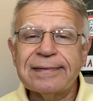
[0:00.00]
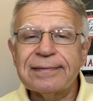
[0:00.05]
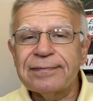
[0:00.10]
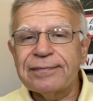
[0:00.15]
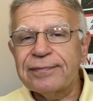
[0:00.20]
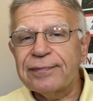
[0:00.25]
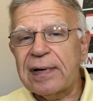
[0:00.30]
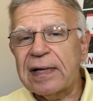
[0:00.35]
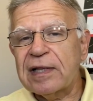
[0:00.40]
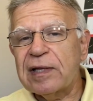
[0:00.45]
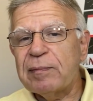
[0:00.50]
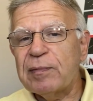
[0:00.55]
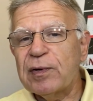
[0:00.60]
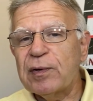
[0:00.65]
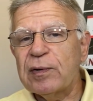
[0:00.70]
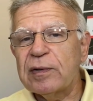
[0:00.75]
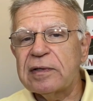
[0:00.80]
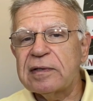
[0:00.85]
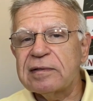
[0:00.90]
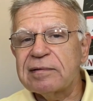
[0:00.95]
frankly
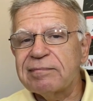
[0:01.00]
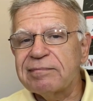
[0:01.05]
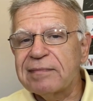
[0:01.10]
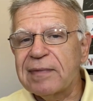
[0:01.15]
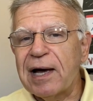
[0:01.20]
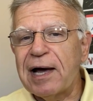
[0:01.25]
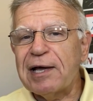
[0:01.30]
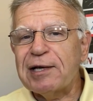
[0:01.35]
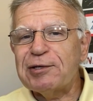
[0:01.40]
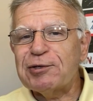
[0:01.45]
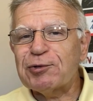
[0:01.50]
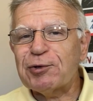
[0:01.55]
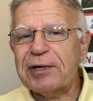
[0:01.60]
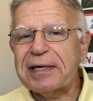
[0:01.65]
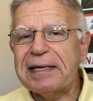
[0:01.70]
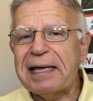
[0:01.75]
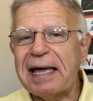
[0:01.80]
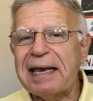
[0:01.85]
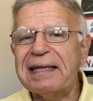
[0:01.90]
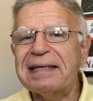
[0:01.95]
because I enjoy
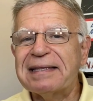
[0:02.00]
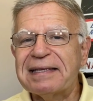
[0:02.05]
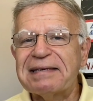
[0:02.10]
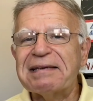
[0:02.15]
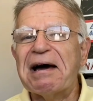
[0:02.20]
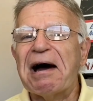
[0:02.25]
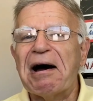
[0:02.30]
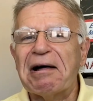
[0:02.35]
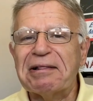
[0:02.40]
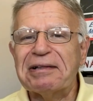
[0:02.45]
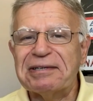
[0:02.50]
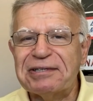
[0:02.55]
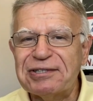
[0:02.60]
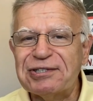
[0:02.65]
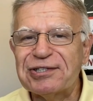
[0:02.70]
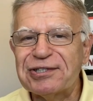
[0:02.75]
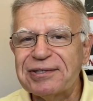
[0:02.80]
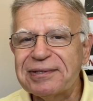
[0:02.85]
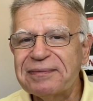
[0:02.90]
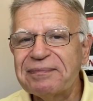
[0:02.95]
getting the
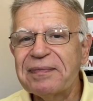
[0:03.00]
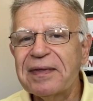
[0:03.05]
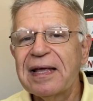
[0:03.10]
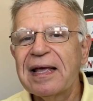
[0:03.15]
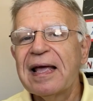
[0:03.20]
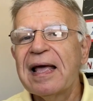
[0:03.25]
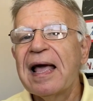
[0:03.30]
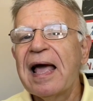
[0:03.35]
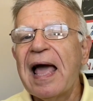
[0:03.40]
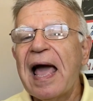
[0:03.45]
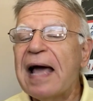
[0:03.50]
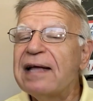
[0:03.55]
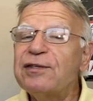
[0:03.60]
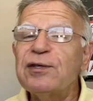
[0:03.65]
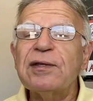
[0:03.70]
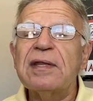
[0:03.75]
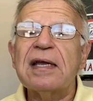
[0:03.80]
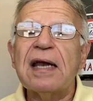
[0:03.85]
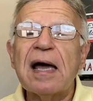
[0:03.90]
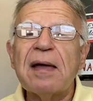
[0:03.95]
knowledge, and
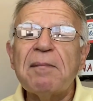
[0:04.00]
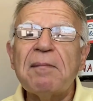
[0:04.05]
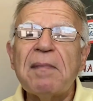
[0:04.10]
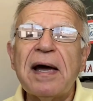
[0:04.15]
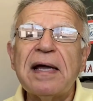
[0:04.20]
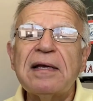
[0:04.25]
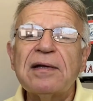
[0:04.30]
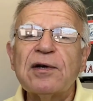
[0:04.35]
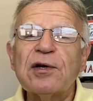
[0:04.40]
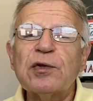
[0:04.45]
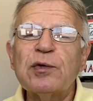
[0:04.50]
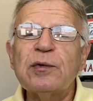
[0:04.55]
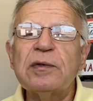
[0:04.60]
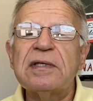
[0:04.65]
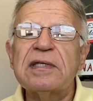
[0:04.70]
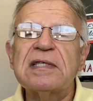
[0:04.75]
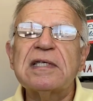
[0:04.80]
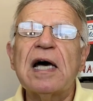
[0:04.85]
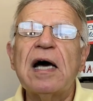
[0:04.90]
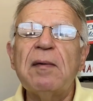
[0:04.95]
so that I might include
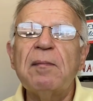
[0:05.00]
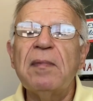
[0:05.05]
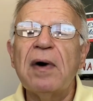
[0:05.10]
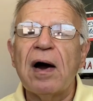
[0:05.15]
some